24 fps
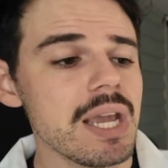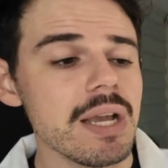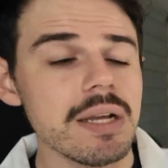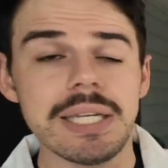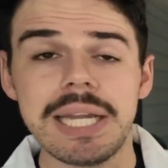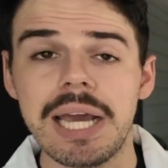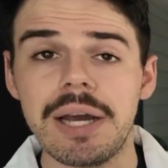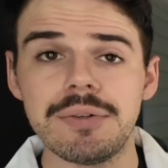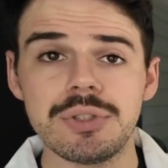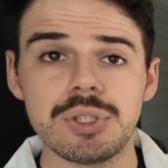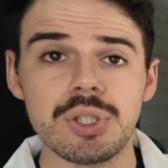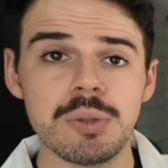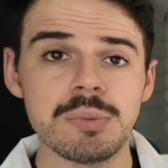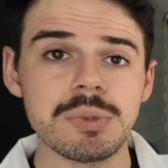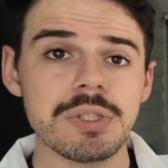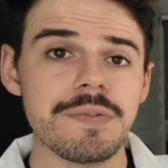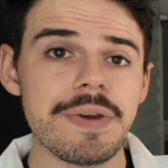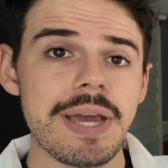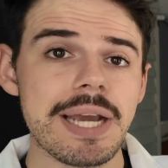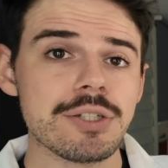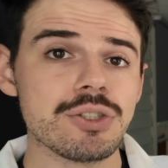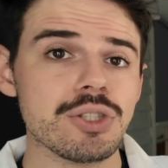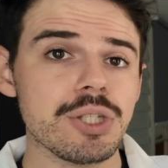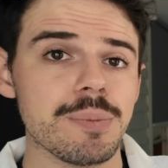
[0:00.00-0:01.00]
Now, in terms of
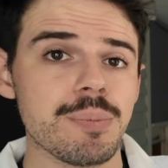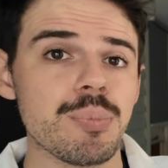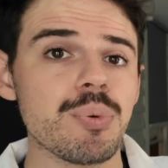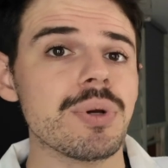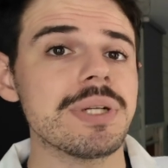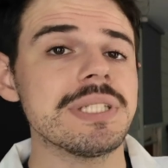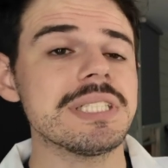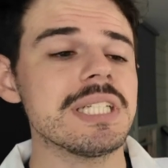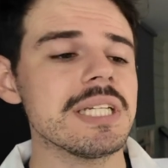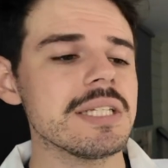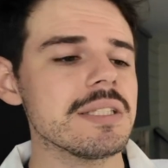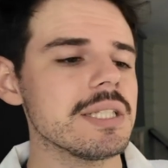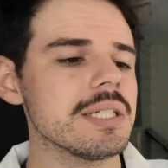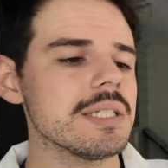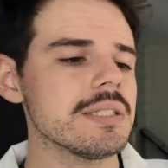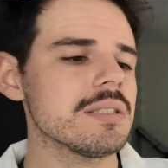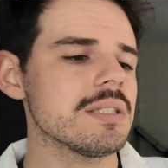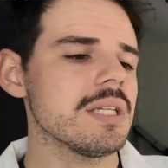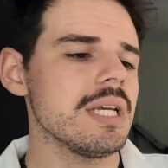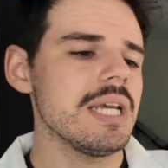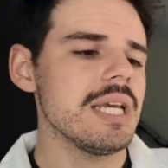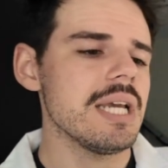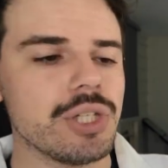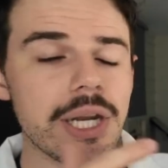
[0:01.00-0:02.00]
actually printing
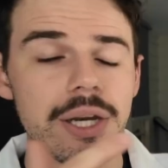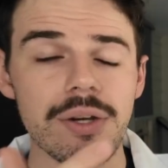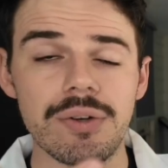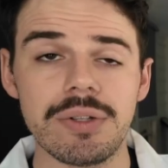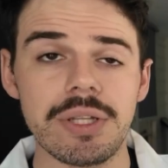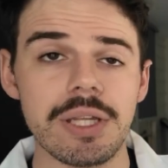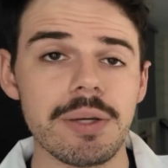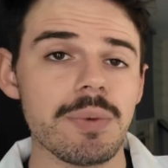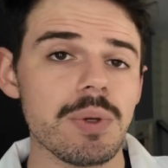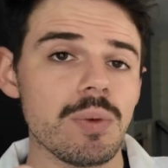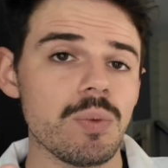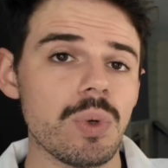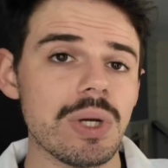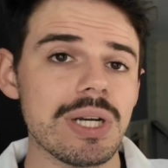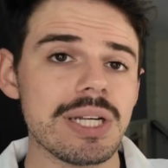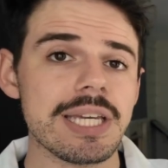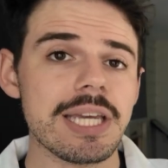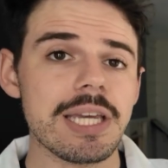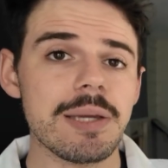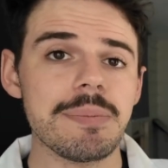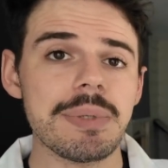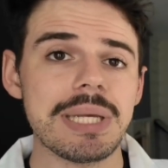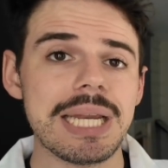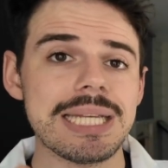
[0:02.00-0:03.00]
this, generally we wanna
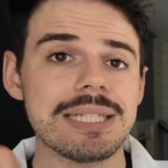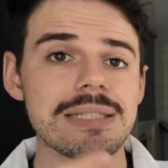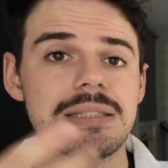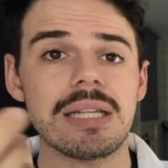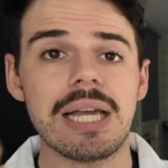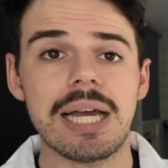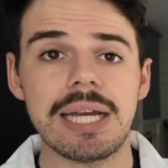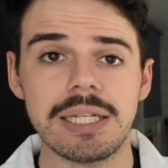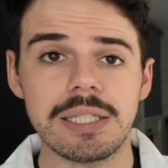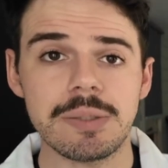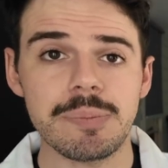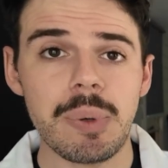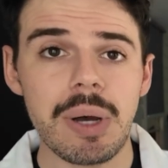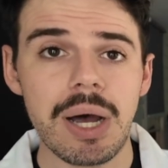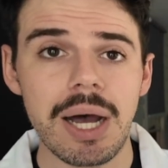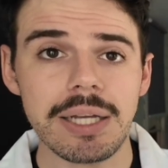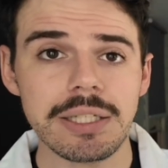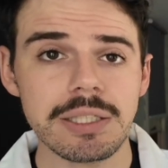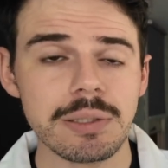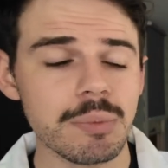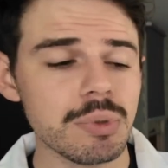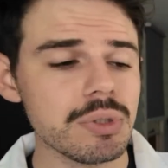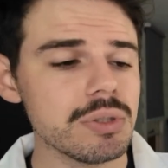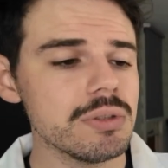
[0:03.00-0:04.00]
keep it as light as
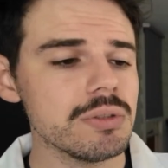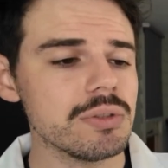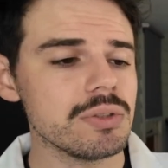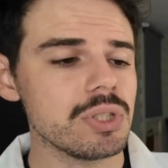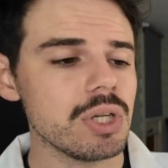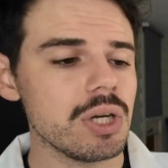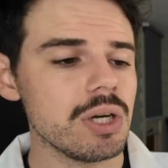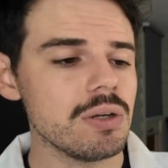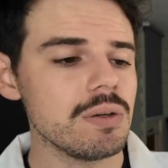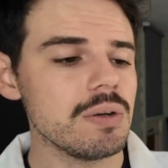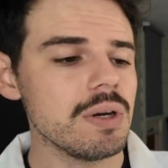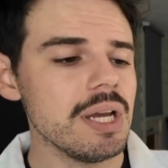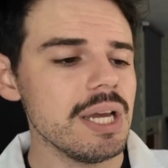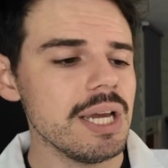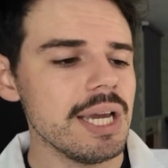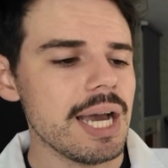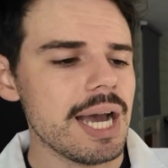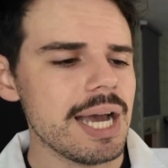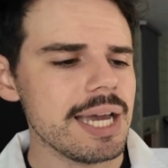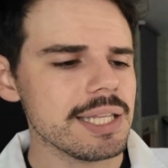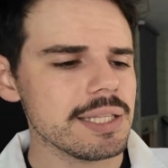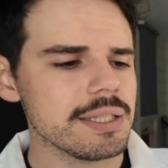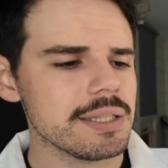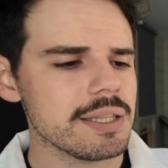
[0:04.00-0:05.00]
possible. So
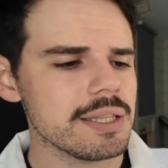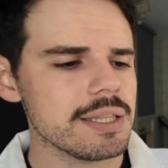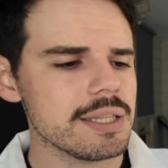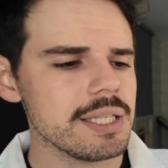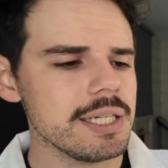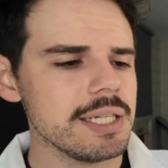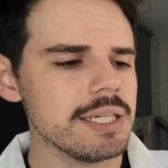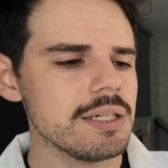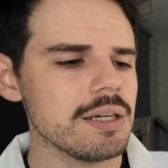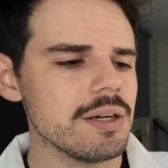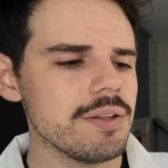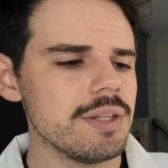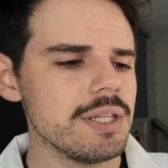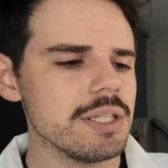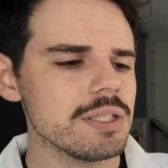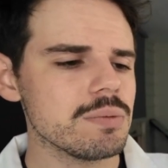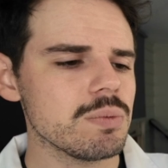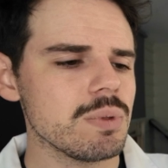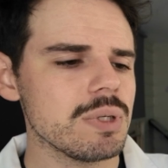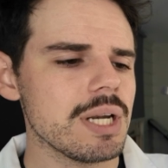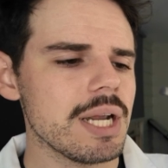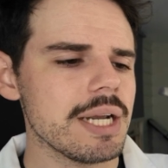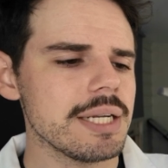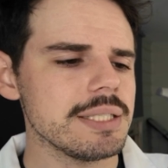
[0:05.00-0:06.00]
I think on this
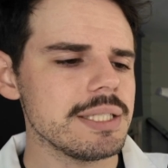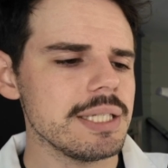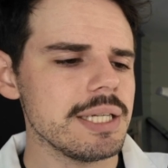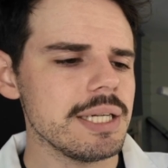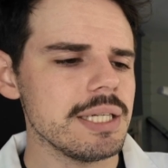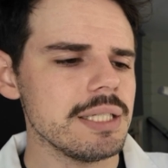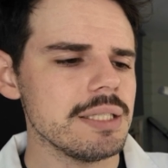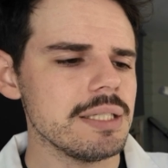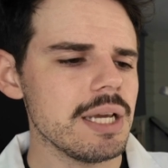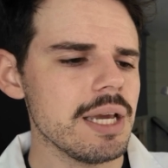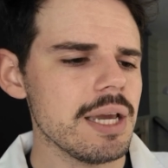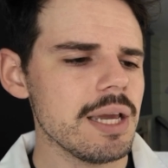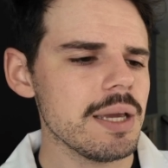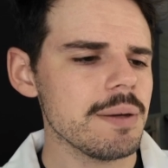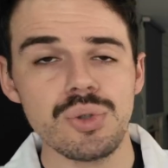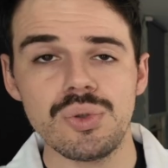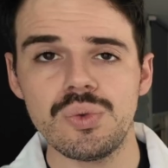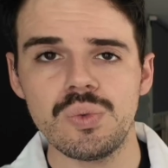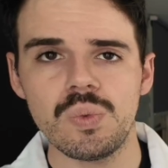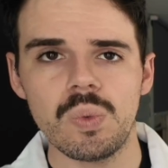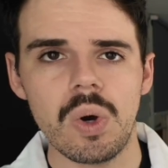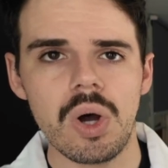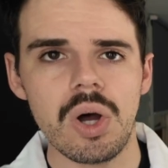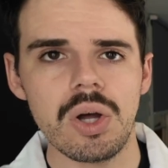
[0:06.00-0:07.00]
one I did two
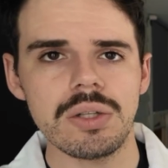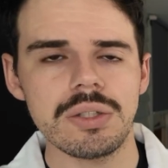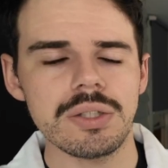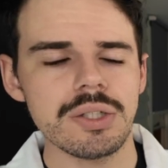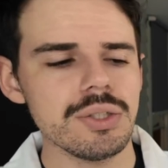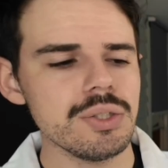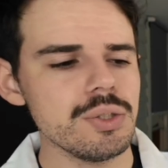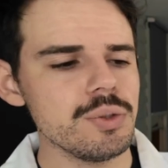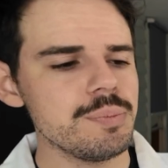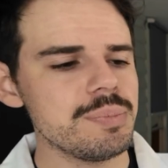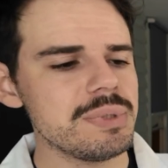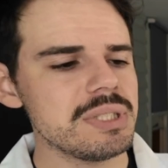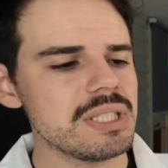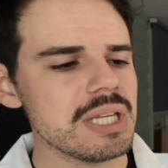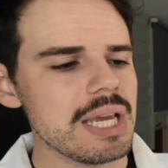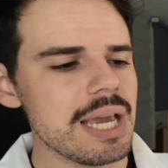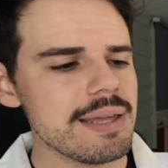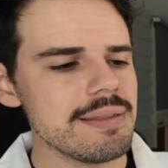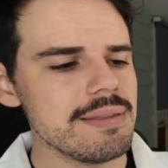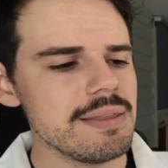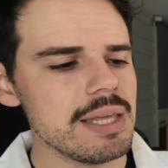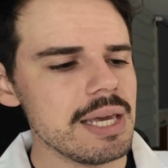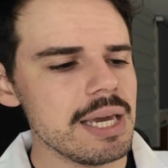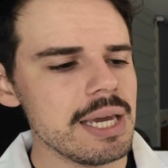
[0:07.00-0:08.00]
wall loops
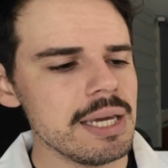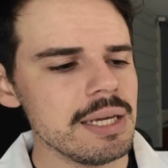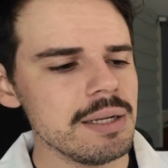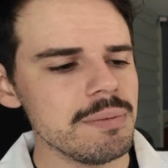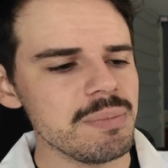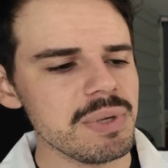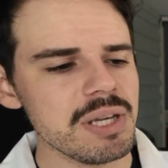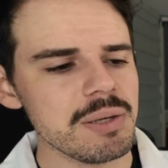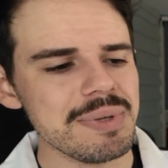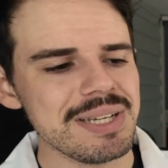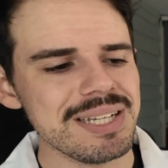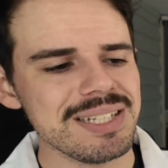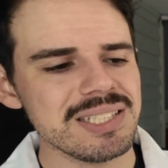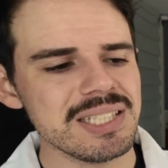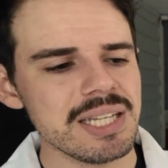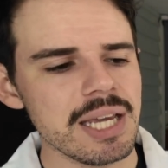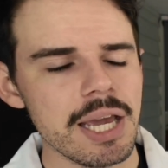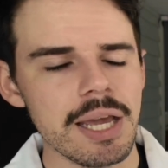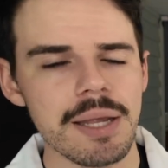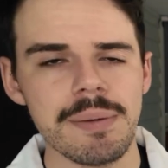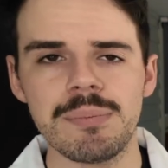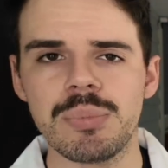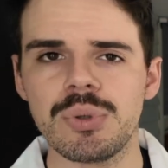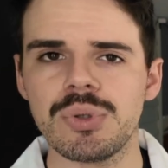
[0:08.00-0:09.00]
and then maybe
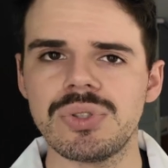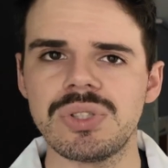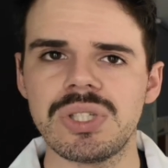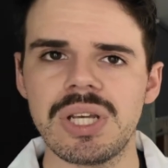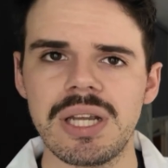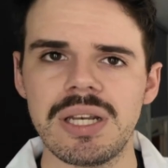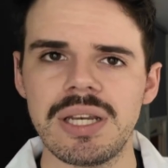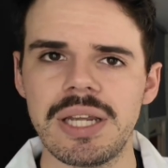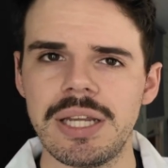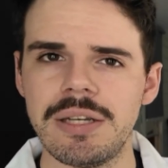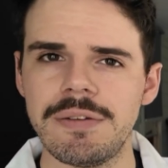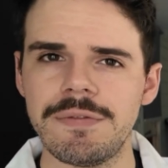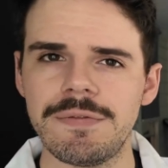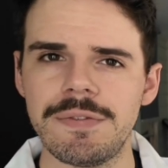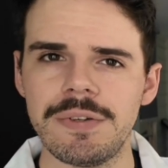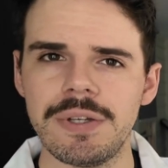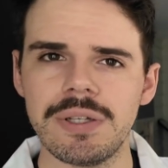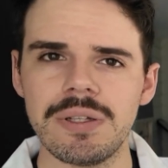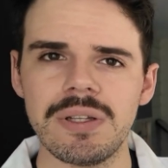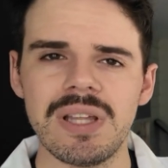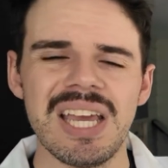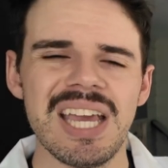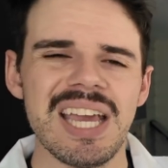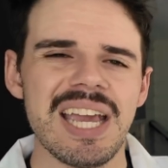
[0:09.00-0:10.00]
ten percent
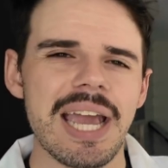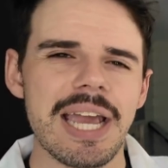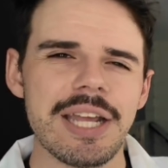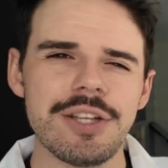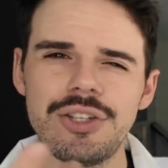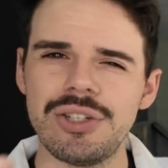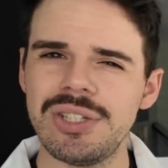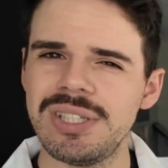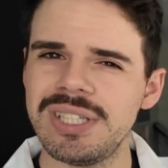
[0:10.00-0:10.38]
infill, and